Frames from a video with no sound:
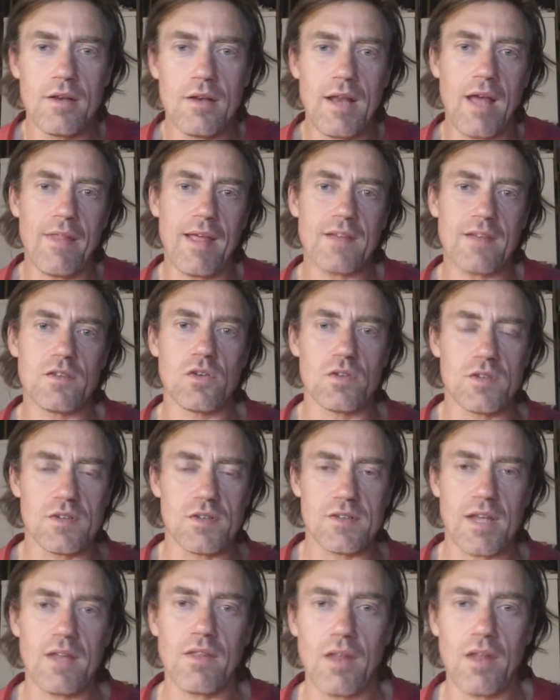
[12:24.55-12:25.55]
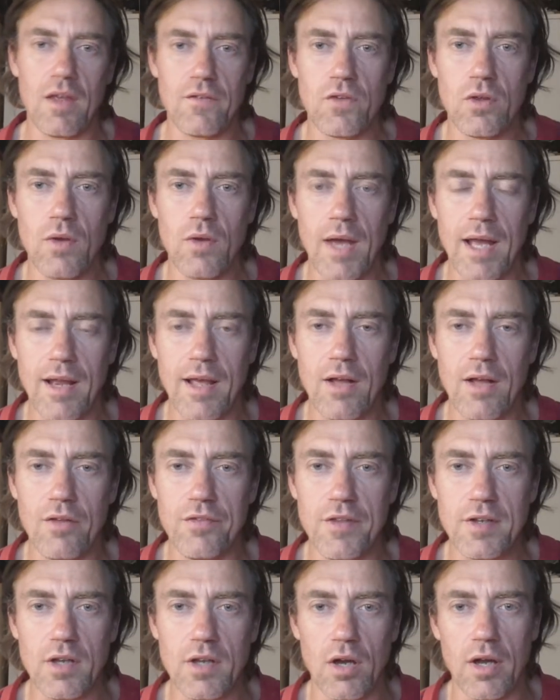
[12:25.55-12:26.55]
Now, that's not to say that if you had a
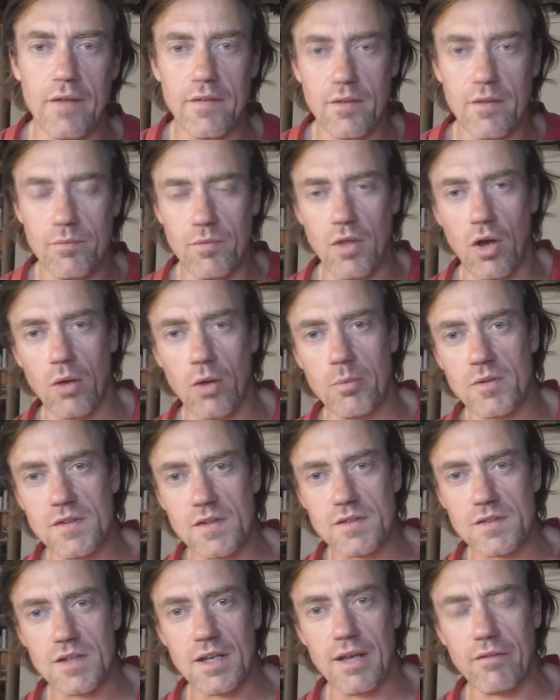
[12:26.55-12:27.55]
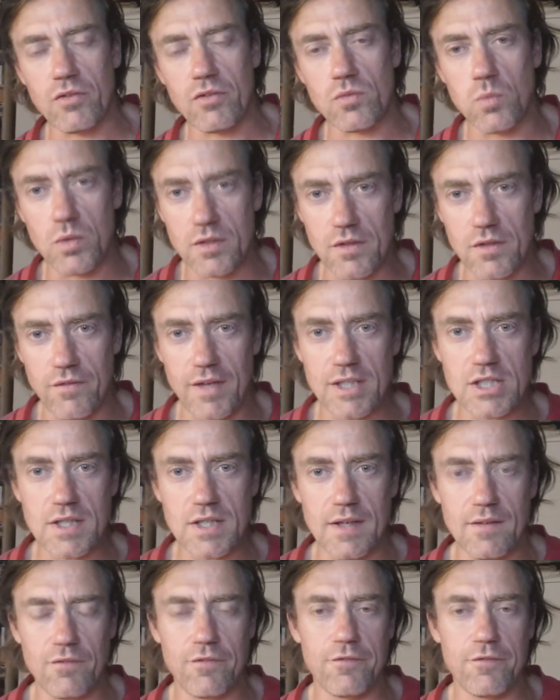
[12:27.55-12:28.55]
healthy diet, that the homocysteine levels wouldn't
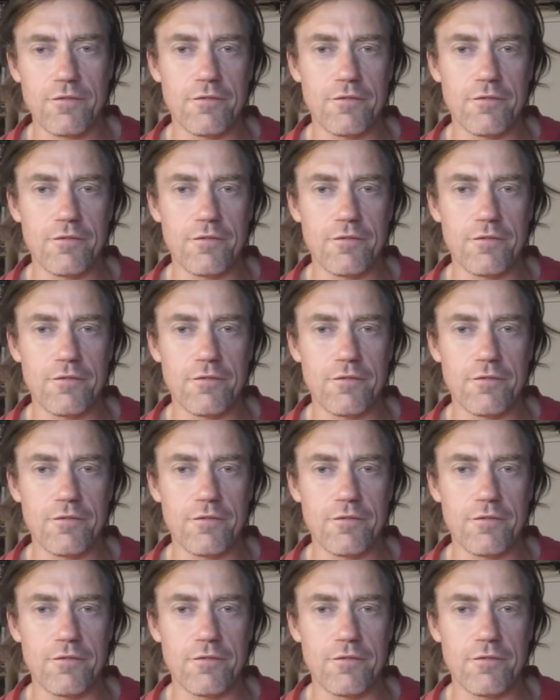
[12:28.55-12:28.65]
eventually